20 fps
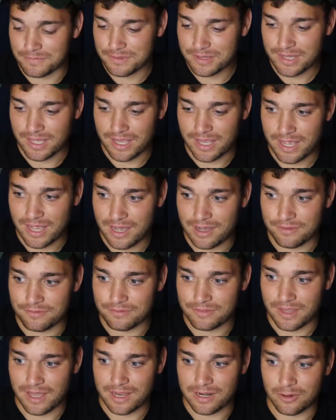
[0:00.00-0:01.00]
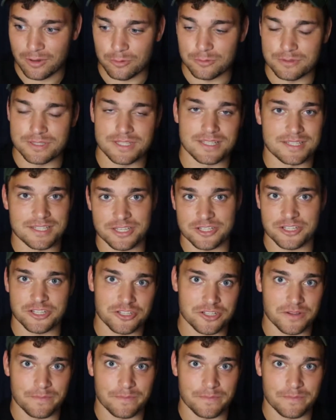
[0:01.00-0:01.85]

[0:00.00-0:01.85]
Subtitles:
They have that own decision to